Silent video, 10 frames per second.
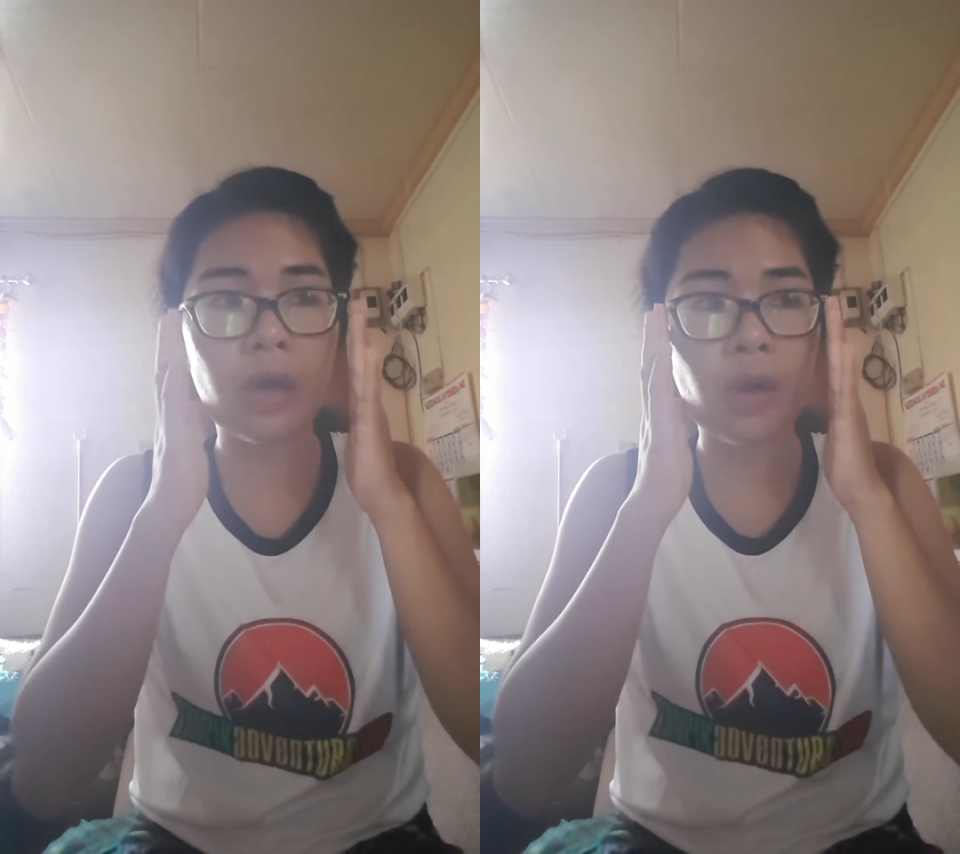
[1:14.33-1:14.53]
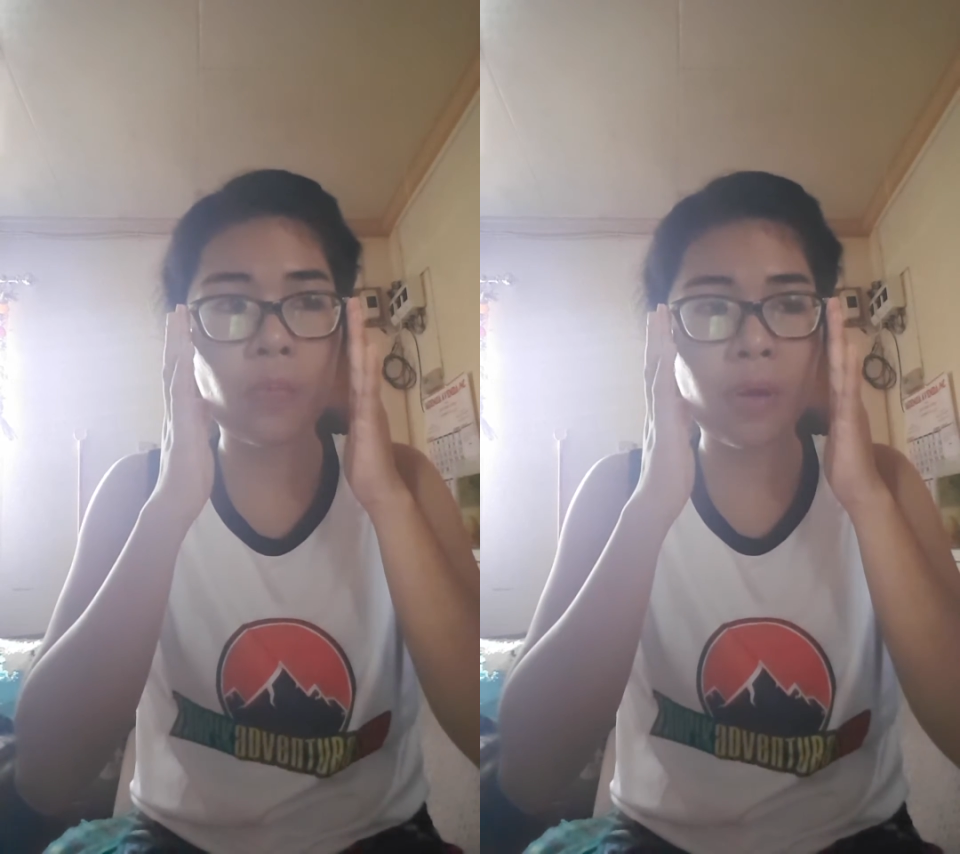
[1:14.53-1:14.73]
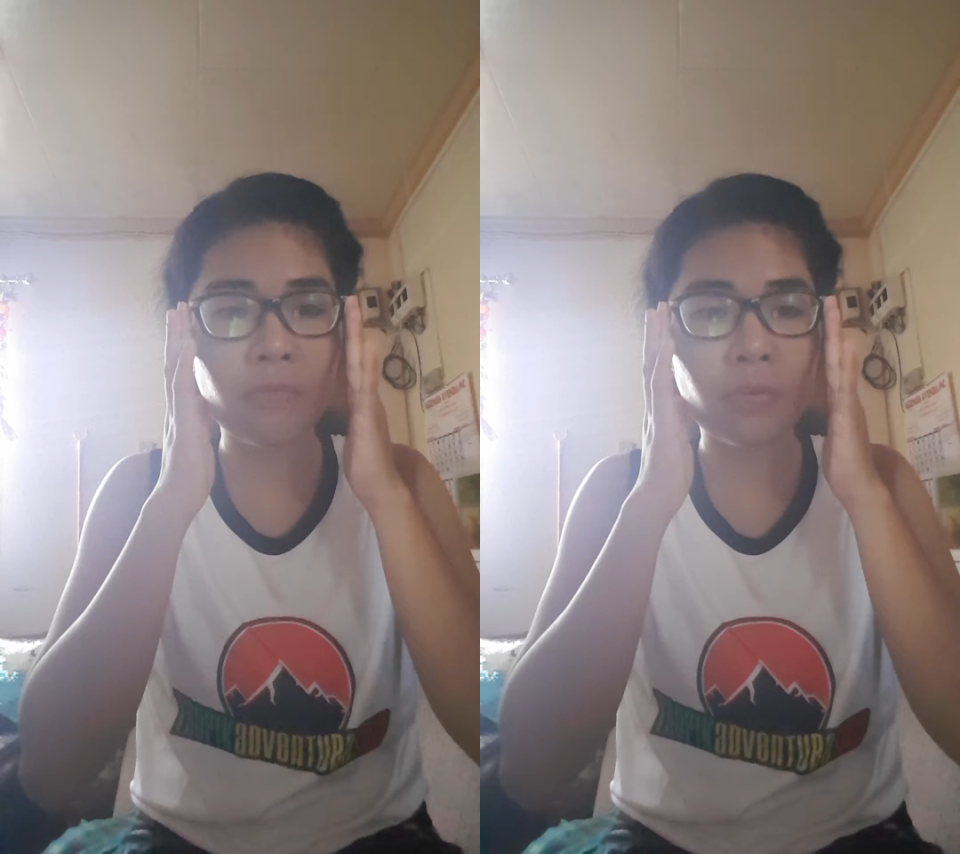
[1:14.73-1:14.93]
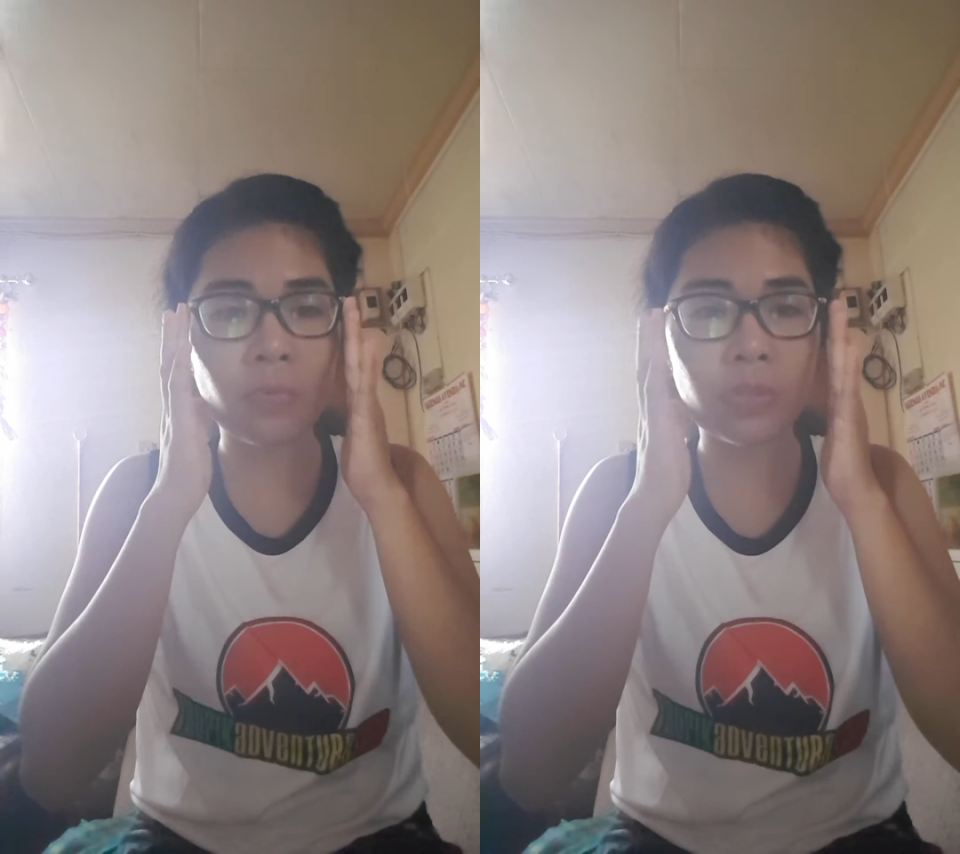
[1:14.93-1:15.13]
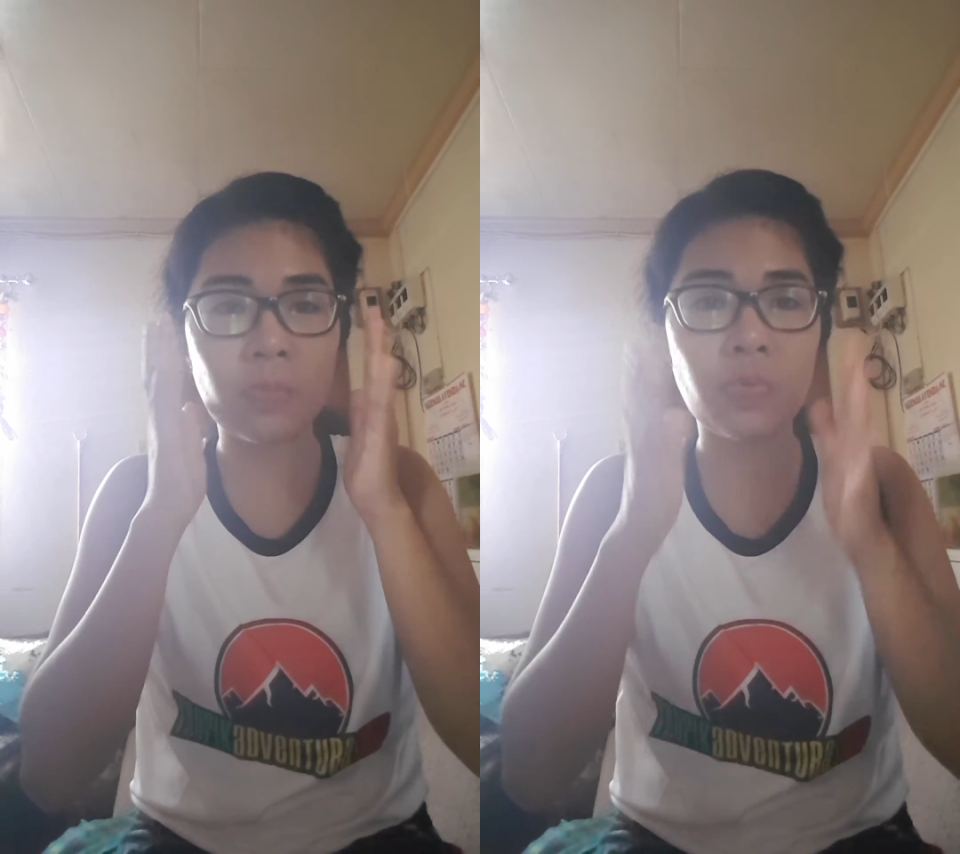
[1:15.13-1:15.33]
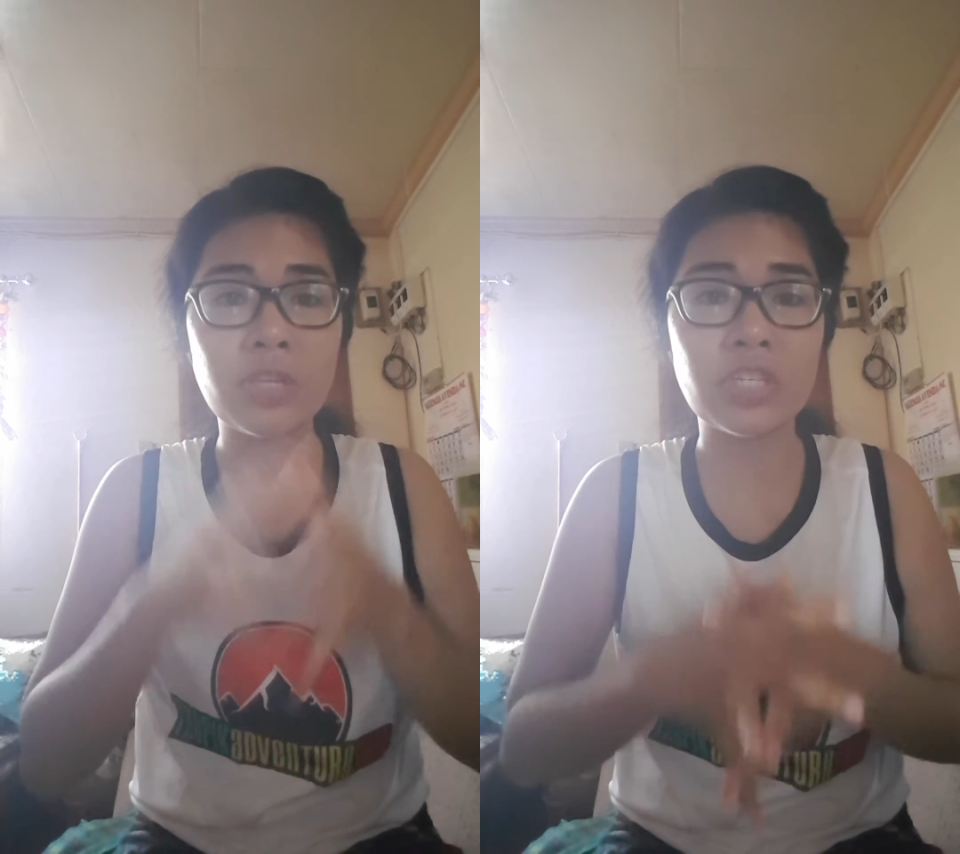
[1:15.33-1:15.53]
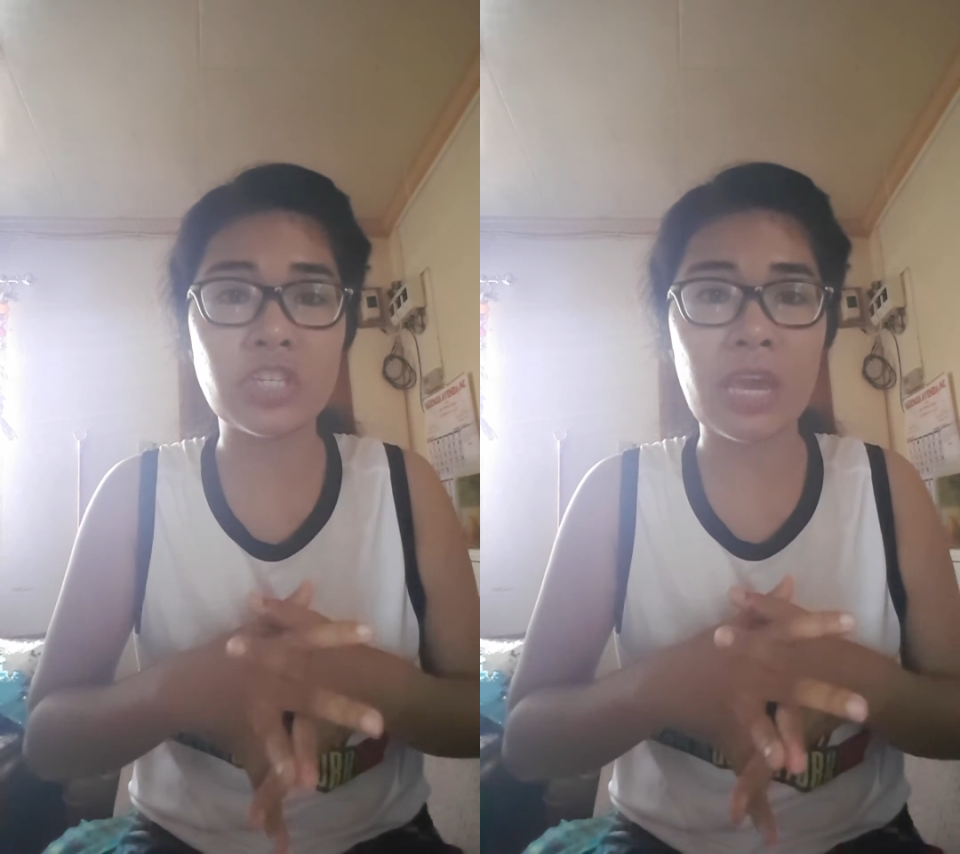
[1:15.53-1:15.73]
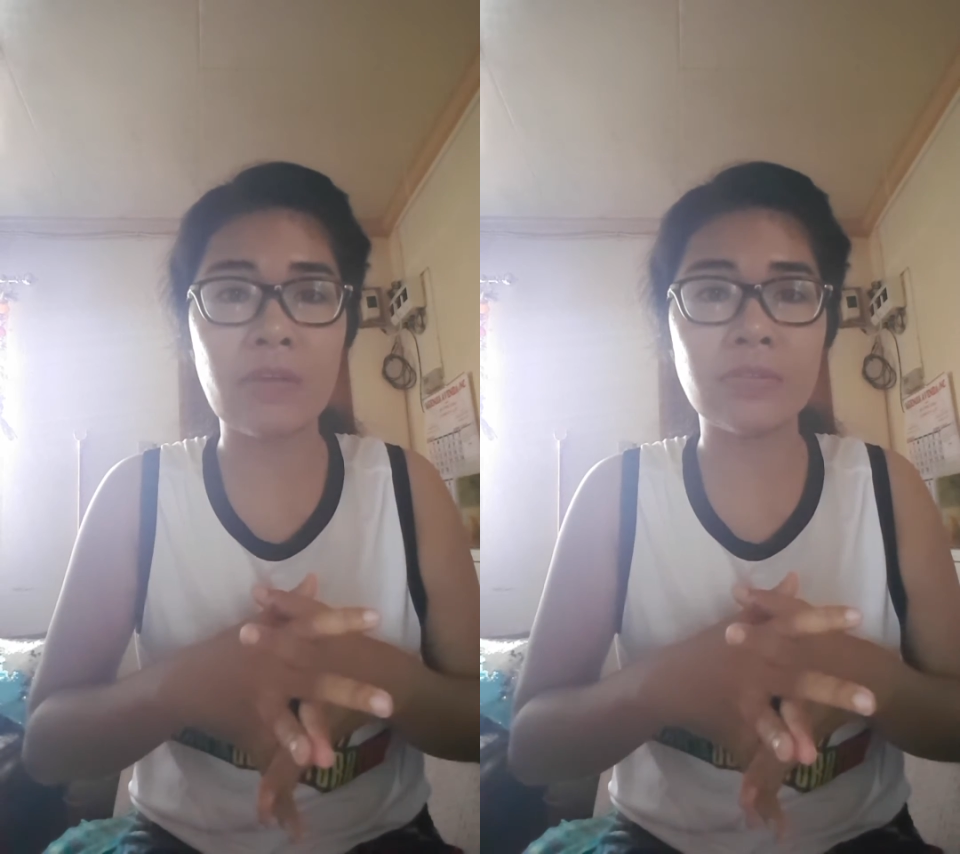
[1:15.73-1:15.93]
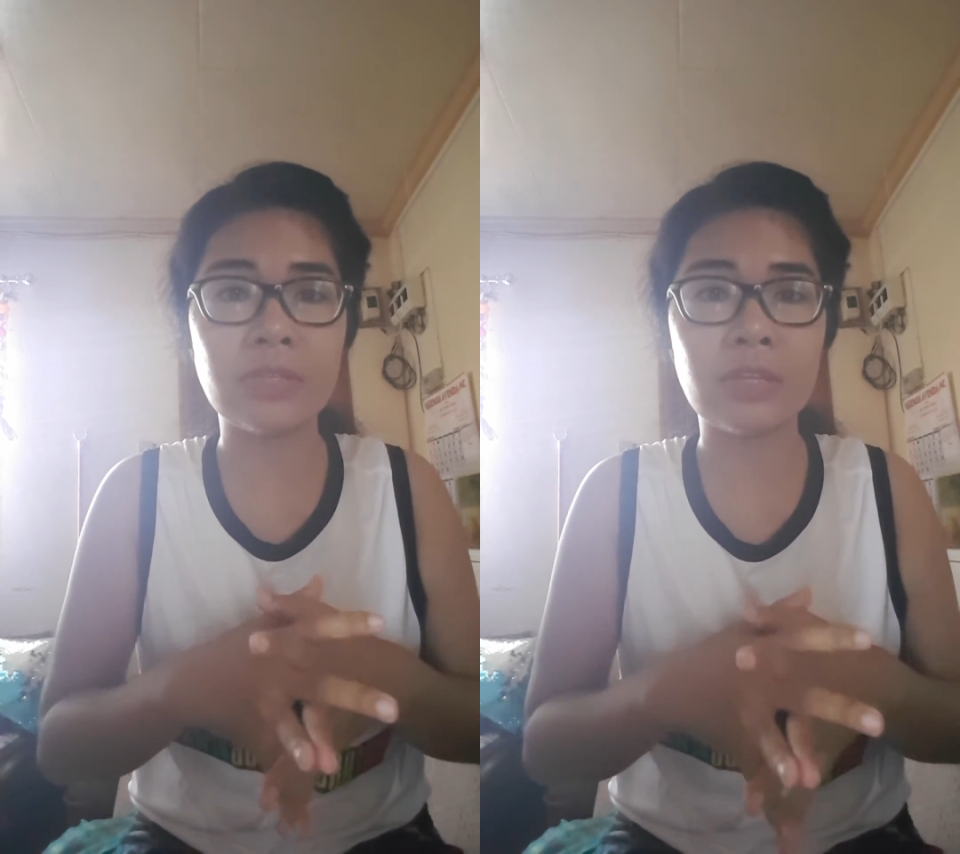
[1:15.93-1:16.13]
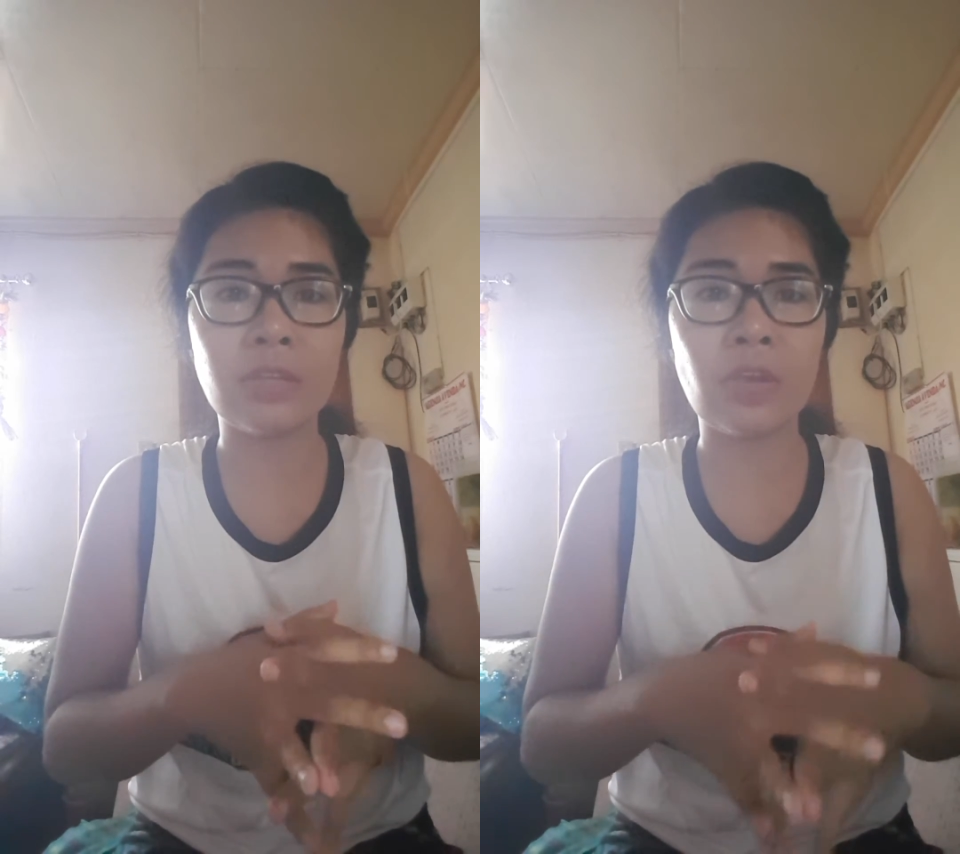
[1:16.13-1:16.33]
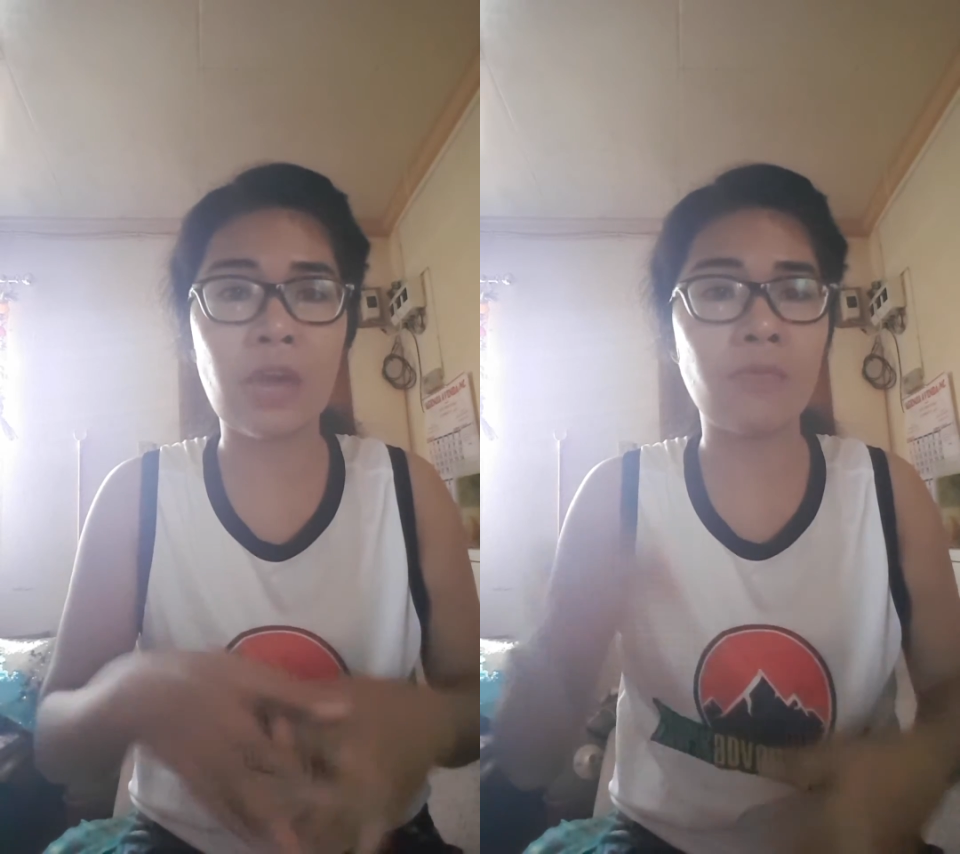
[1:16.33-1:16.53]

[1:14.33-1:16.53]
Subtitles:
However, with the British Council you